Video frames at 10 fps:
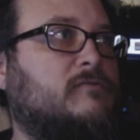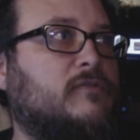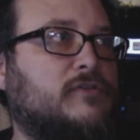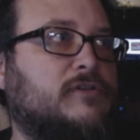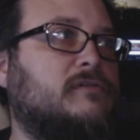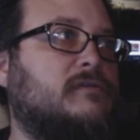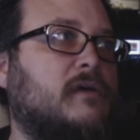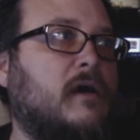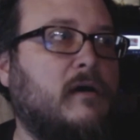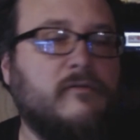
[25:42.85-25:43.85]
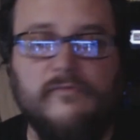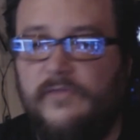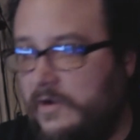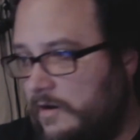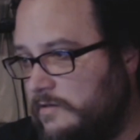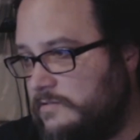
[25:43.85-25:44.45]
versions of the cards,